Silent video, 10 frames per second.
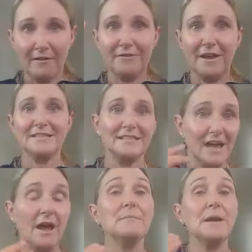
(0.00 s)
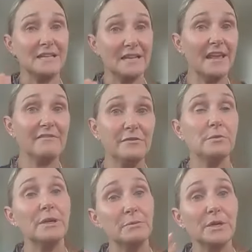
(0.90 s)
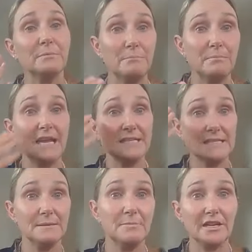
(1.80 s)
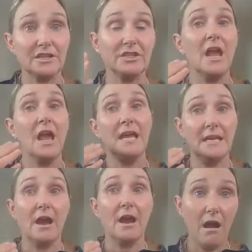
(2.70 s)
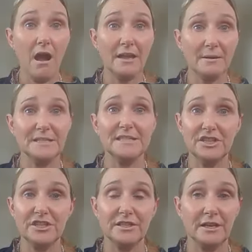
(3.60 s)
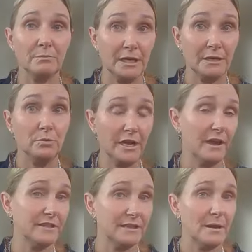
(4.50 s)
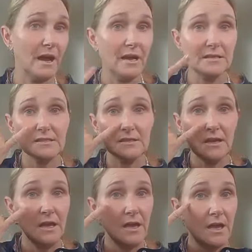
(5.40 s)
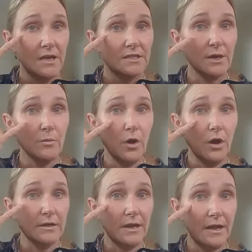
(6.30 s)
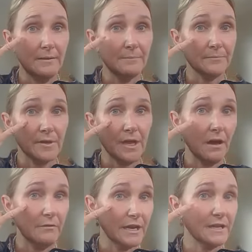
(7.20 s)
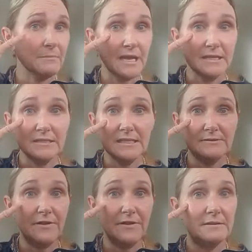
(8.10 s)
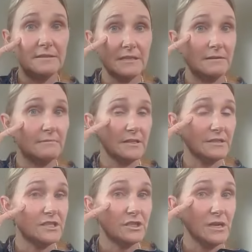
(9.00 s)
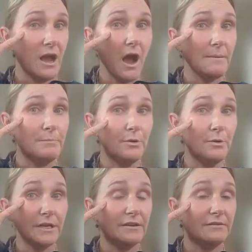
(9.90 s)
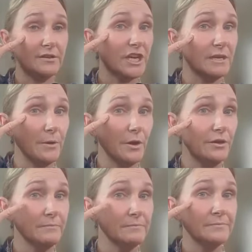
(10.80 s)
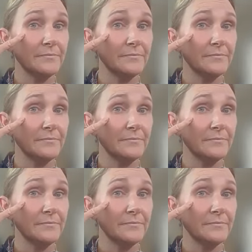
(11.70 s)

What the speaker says: our faces up, and therefore we want to place the blush in a higher position than we would have in the past. So what I recommend is find the high point of your cheekbone,